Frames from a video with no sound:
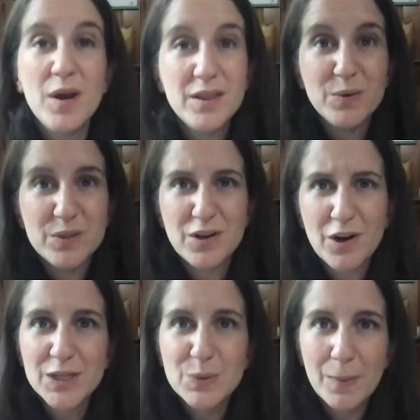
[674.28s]
The
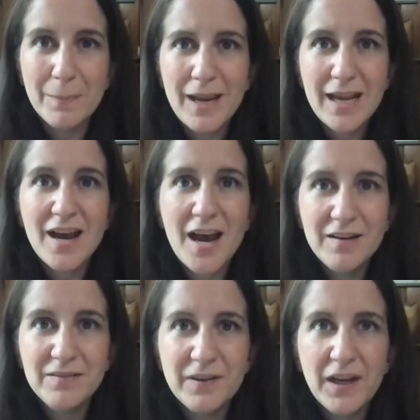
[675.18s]
wonder
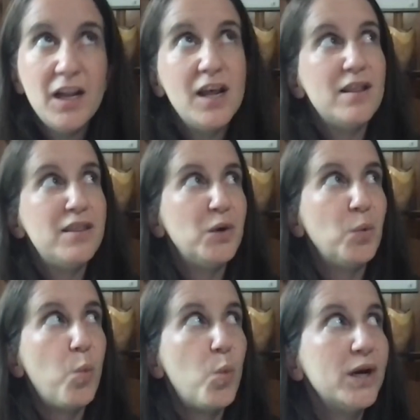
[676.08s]
and the
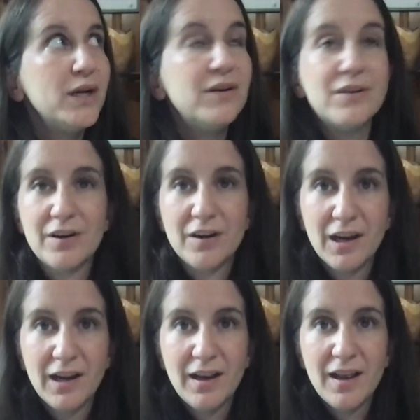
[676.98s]
mystery.
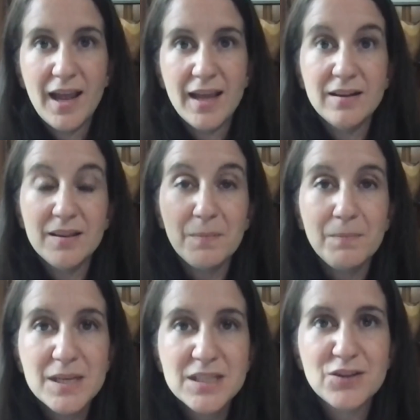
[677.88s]
And
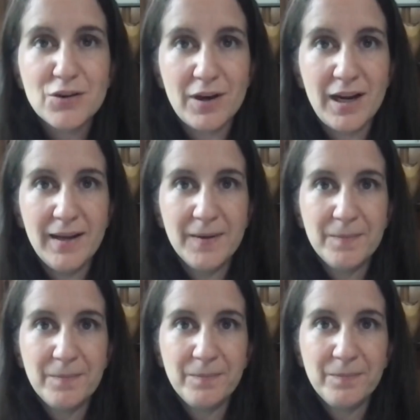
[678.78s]
God saying,
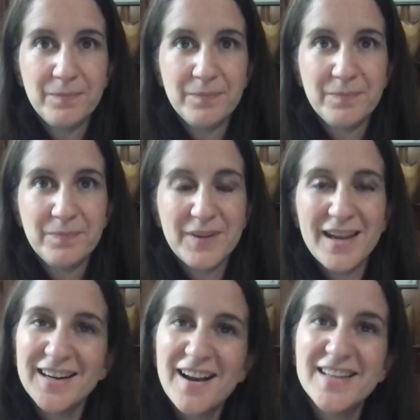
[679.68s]
this
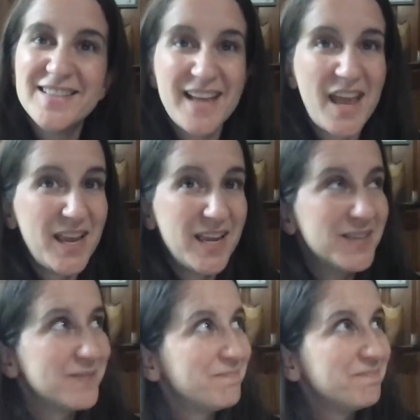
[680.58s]
is like your
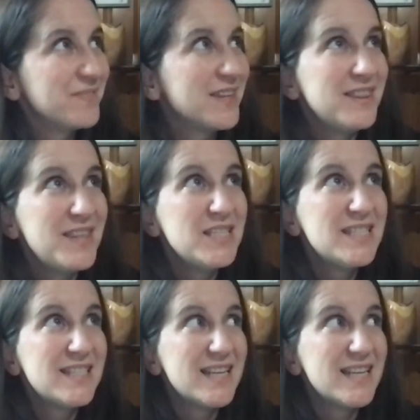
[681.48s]
descendants.